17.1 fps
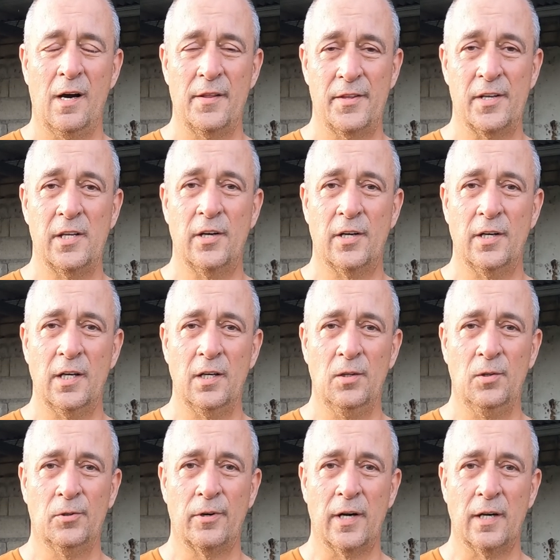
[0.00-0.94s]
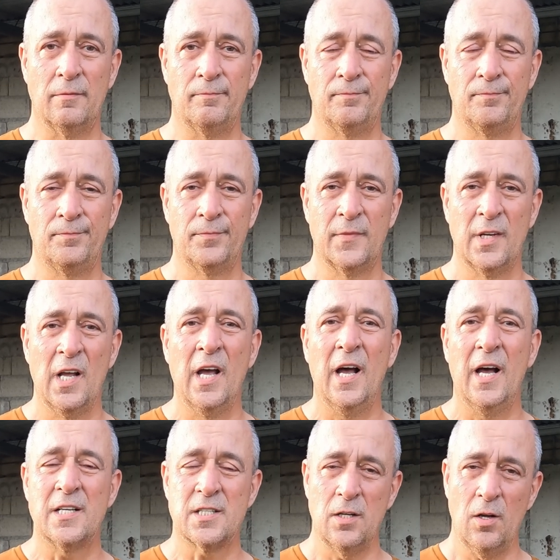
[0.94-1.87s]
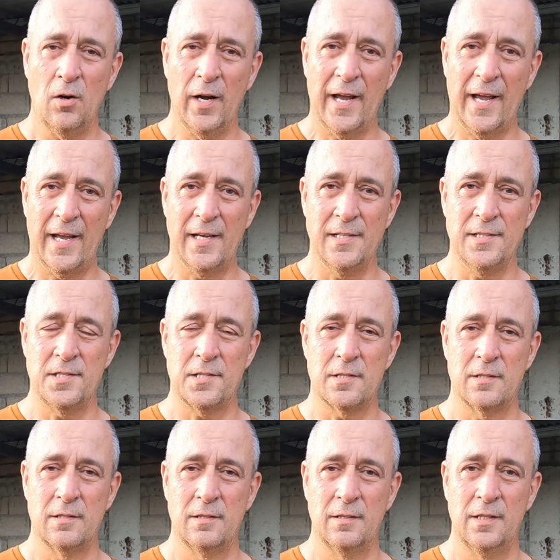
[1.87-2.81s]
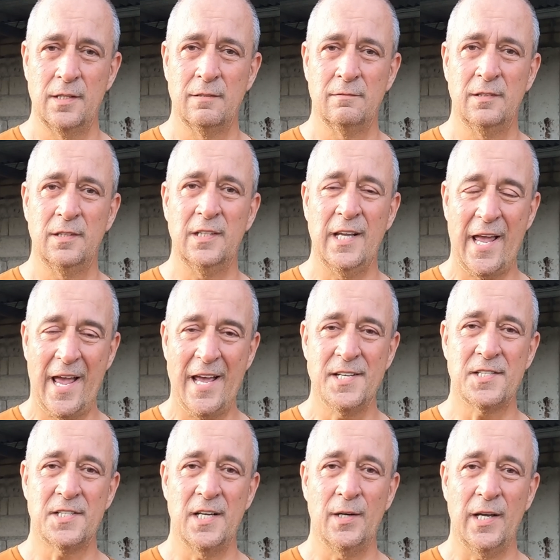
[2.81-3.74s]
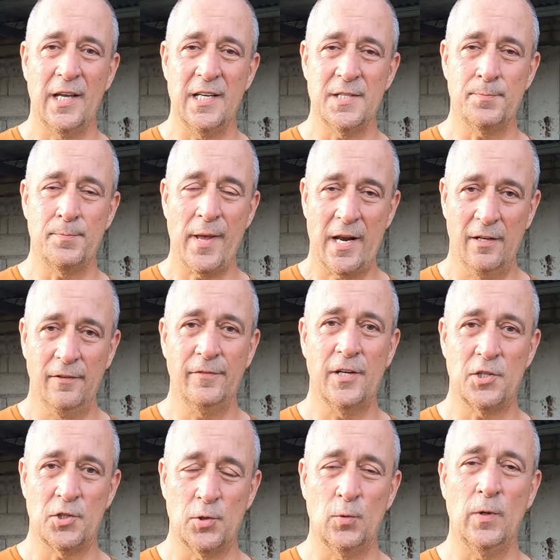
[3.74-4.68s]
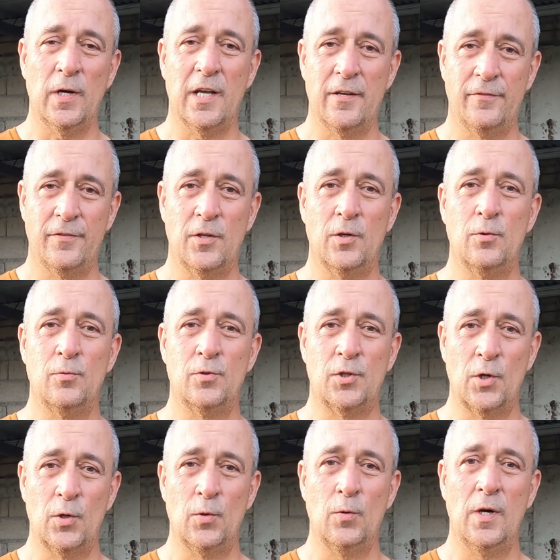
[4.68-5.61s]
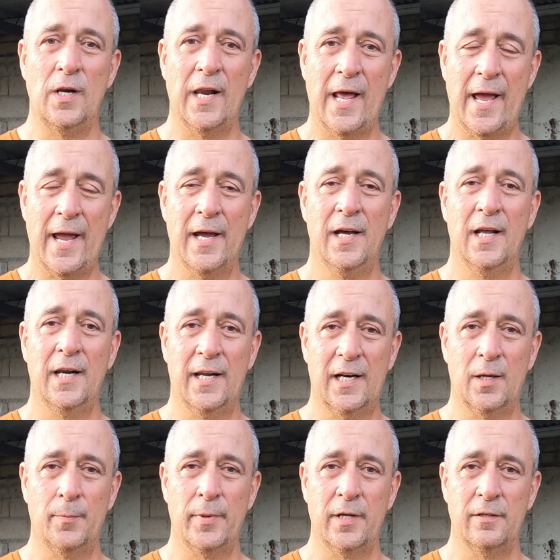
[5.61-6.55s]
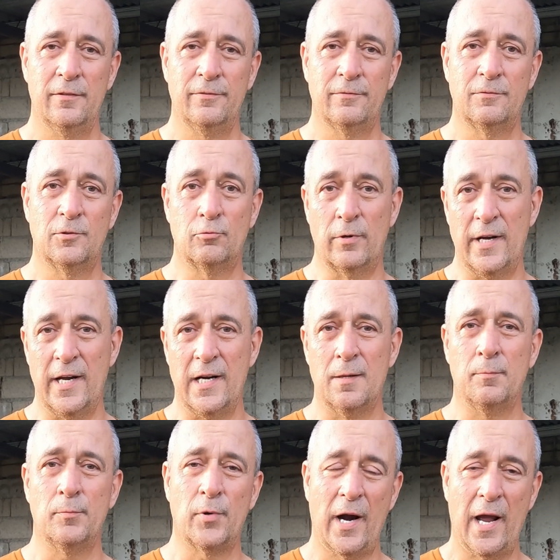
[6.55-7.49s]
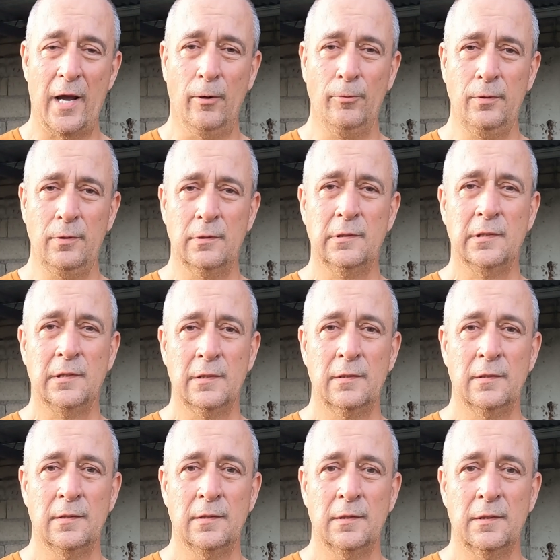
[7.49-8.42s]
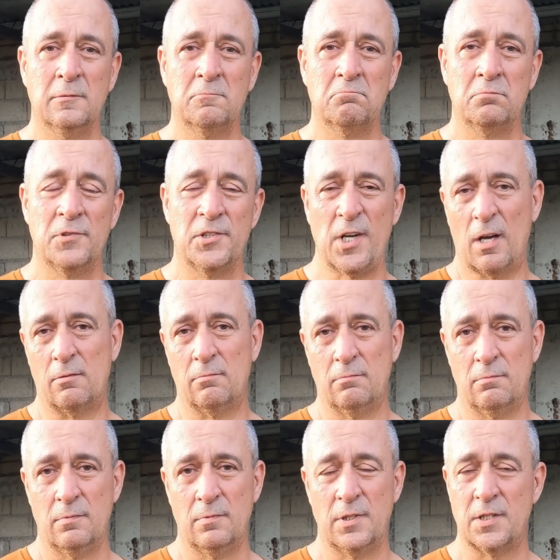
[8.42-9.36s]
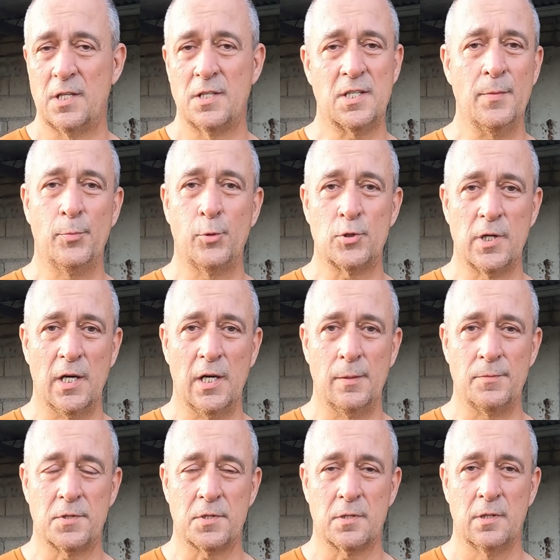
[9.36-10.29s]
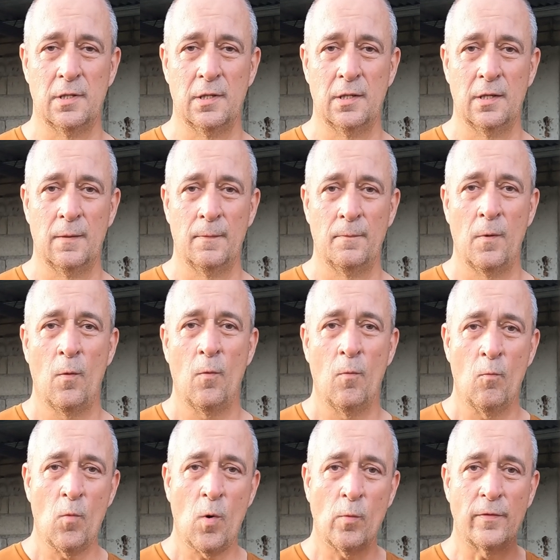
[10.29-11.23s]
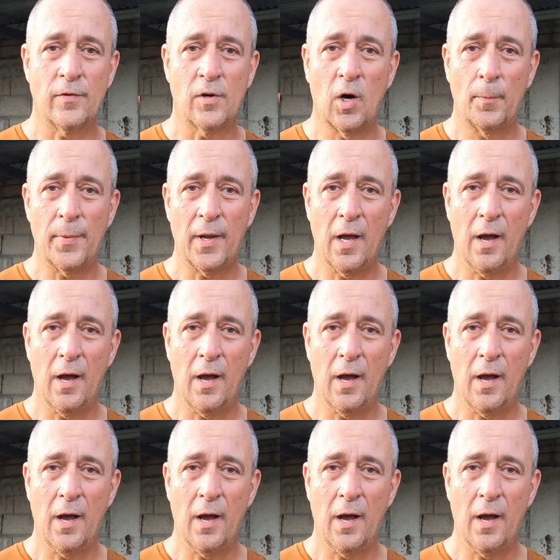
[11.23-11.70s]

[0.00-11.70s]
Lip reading: I think you could ignore it. As long as, yes, it is beneficial if you do layer a little bit of green and brown, So, just in simple terms, what we've got